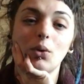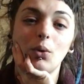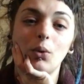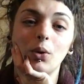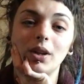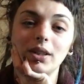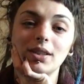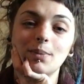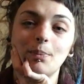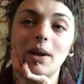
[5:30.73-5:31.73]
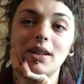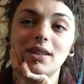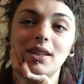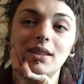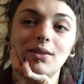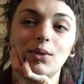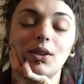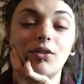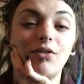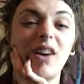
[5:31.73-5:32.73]
quartz pendant with
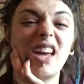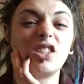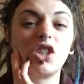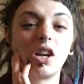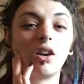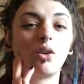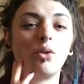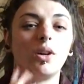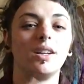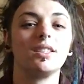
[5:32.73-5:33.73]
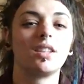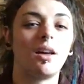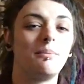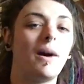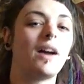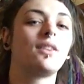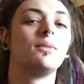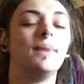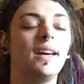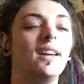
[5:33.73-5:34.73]
a fat chunk of quartz on
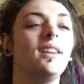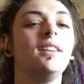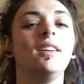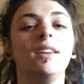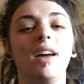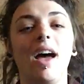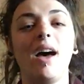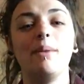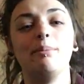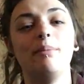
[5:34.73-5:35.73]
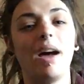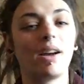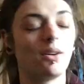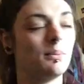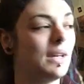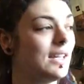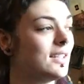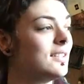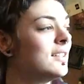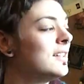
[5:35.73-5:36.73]
macrame, hemp
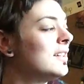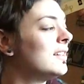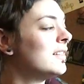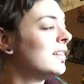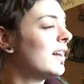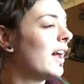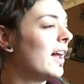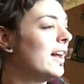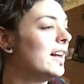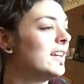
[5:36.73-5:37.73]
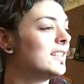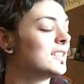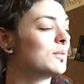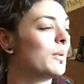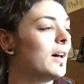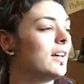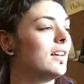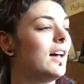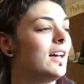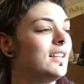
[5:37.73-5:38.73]
macrame, as
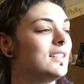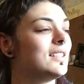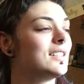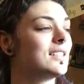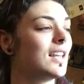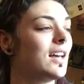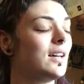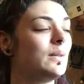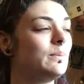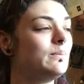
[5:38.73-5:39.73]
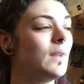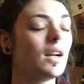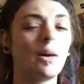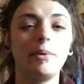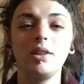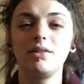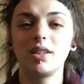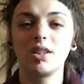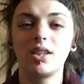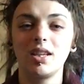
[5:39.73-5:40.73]
well as a couple of
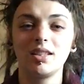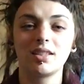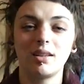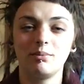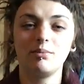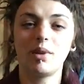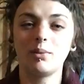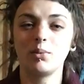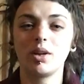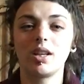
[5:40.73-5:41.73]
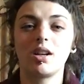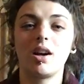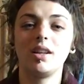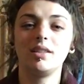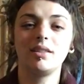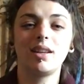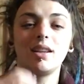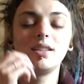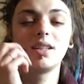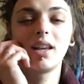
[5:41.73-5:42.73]
other things I'm working on
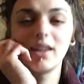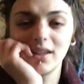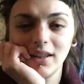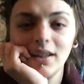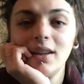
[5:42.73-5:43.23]
getting together.